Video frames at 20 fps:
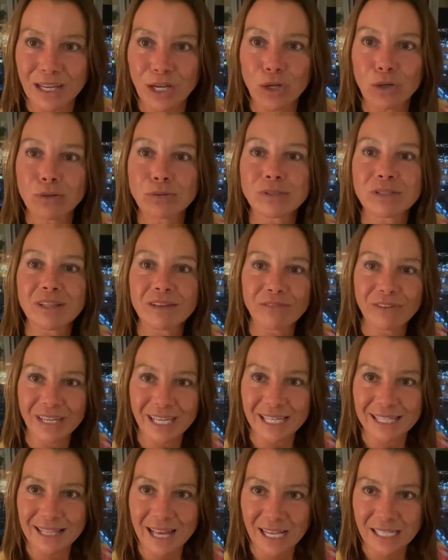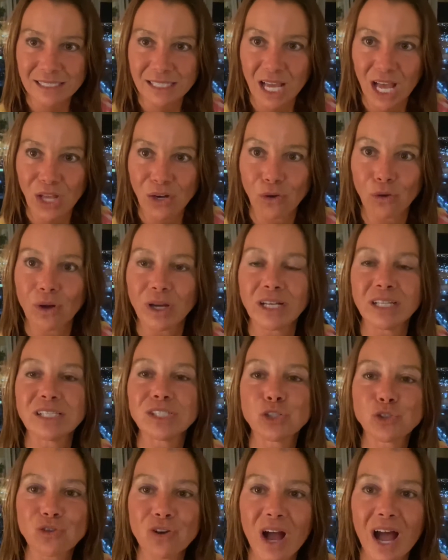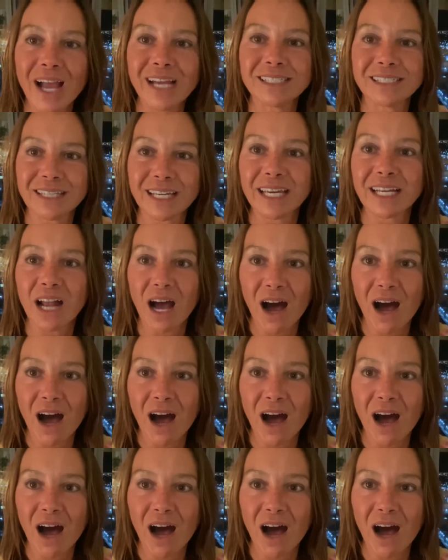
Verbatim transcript: who's living in that tunnel and he's trying to get